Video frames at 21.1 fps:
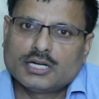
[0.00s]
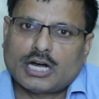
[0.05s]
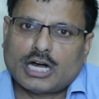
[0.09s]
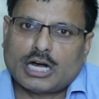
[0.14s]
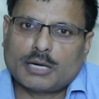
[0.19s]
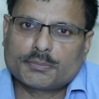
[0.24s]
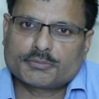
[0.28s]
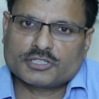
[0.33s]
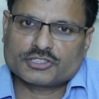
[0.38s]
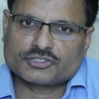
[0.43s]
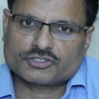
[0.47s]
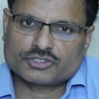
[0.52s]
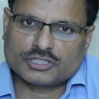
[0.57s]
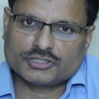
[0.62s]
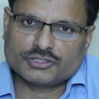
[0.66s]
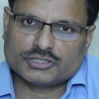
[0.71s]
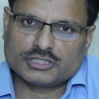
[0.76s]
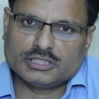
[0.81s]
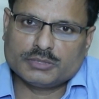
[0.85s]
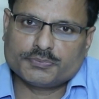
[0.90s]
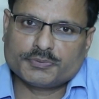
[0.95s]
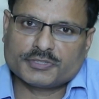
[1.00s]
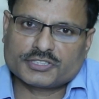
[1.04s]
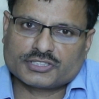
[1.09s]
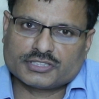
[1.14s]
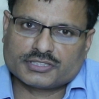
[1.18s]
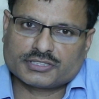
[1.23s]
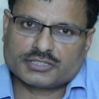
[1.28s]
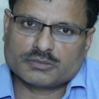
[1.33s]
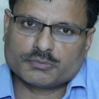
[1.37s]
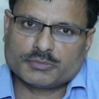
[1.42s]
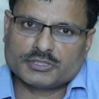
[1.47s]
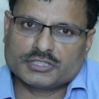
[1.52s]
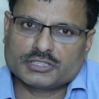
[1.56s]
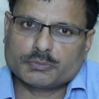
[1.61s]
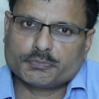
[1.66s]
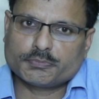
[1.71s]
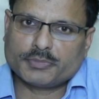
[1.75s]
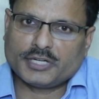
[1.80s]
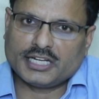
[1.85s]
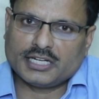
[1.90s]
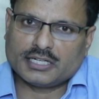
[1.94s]
After surgery, fixation with
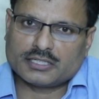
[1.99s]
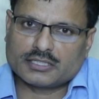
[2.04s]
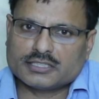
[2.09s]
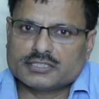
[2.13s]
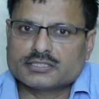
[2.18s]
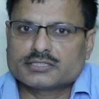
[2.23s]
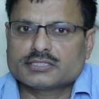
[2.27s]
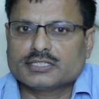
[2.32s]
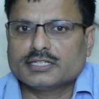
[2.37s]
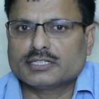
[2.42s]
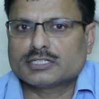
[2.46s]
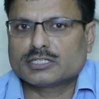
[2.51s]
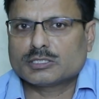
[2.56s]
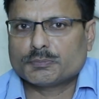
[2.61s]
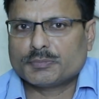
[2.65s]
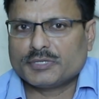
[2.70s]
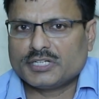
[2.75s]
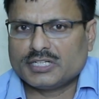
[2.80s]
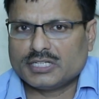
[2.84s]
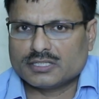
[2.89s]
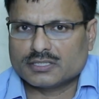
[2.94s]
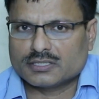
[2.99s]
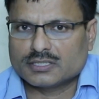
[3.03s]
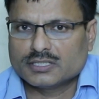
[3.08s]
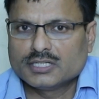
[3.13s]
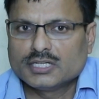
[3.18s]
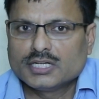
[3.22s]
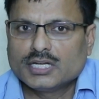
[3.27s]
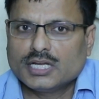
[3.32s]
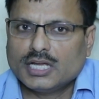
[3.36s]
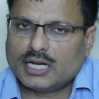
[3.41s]
the plate is independent.